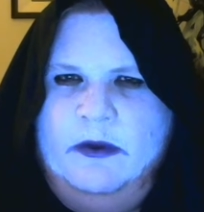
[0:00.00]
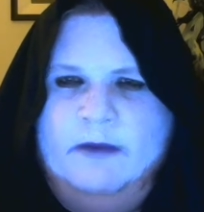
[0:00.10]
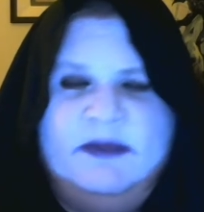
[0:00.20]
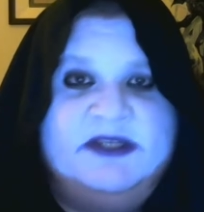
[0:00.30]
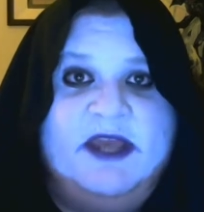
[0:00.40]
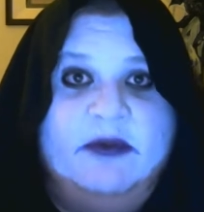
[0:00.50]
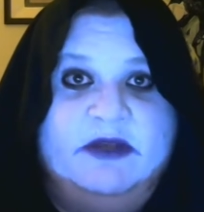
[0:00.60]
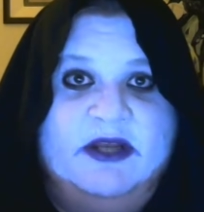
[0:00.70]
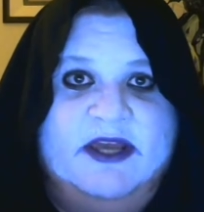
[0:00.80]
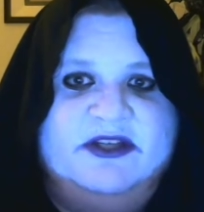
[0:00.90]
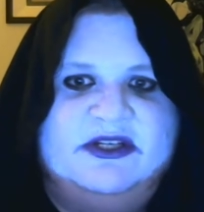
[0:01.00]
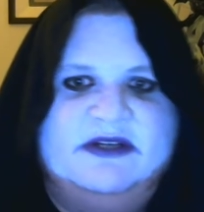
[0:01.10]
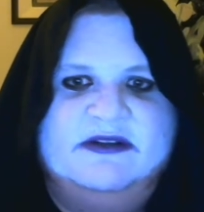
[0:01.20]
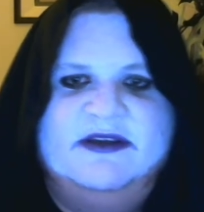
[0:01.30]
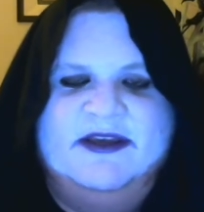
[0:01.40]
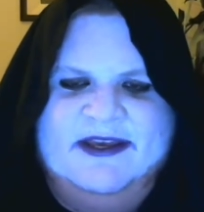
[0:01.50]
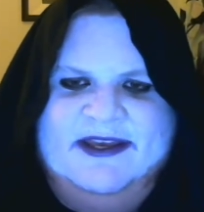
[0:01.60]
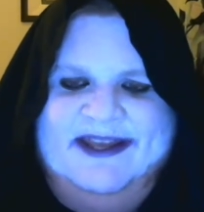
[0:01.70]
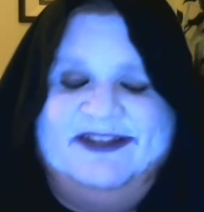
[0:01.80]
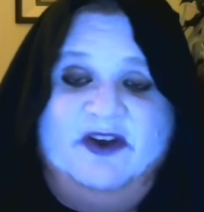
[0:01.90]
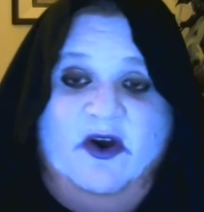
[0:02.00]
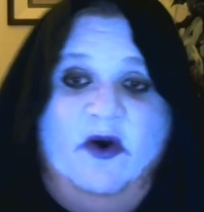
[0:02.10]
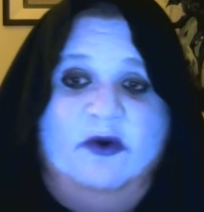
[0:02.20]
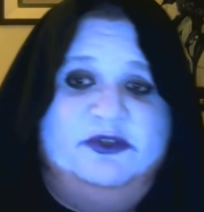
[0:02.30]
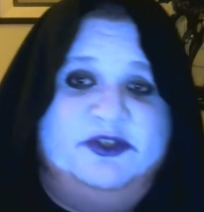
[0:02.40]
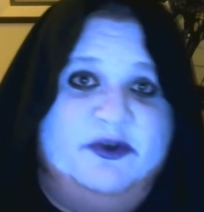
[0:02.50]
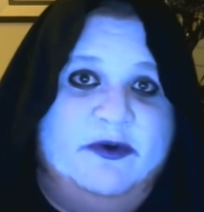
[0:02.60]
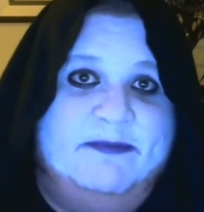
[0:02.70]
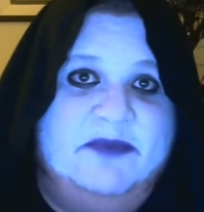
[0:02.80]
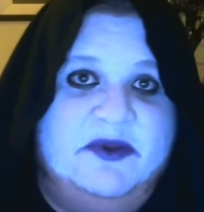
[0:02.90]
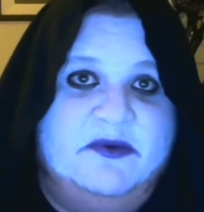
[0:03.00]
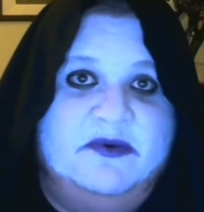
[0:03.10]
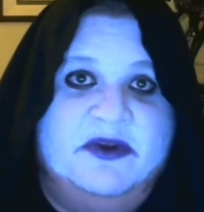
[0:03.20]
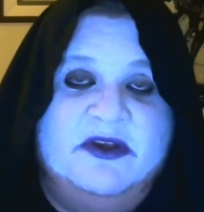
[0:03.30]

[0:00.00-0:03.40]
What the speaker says: Miscalculation, he's also immune